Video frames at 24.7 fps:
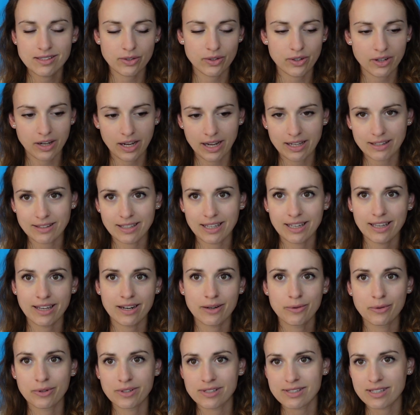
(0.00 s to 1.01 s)
so I
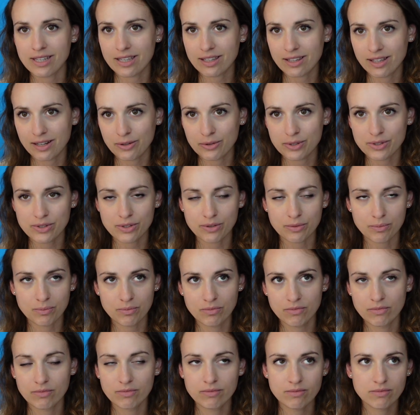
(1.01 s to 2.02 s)
don't want to say that was a
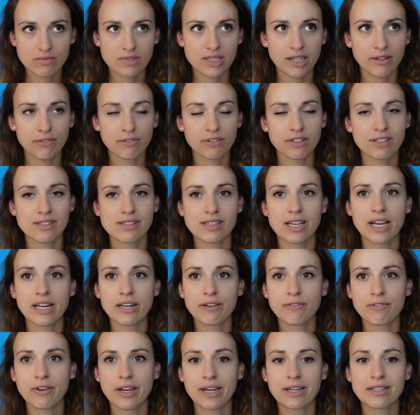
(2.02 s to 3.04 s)
definite side
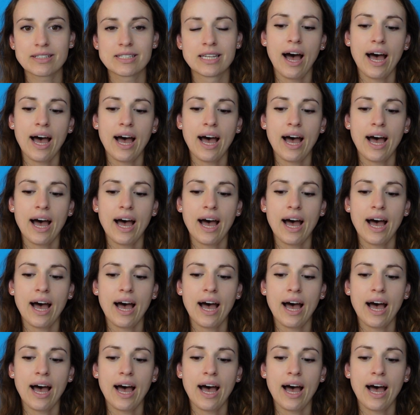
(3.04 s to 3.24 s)
effect.